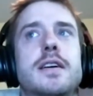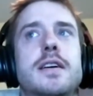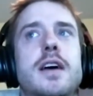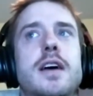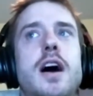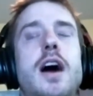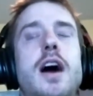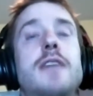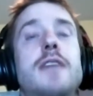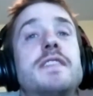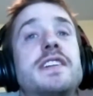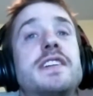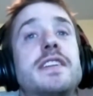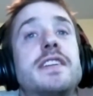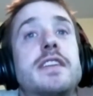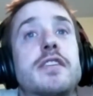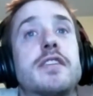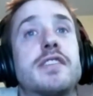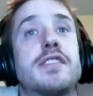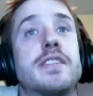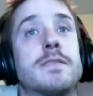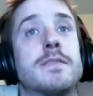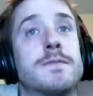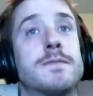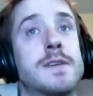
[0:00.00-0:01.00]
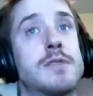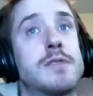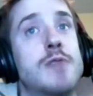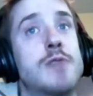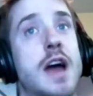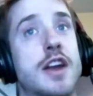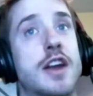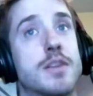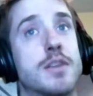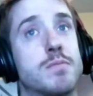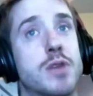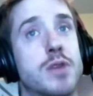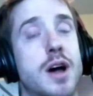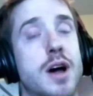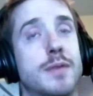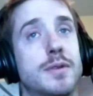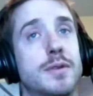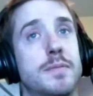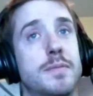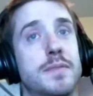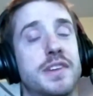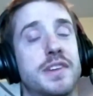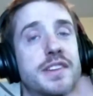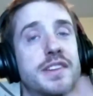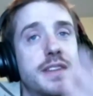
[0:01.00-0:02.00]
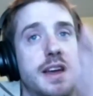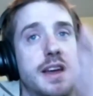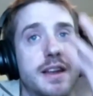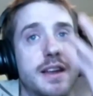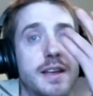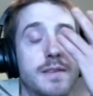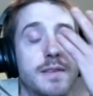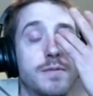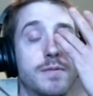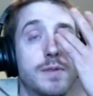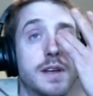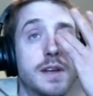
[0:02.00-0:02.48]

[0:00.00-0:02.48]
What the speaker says: obviously there's the free rider problem, so that if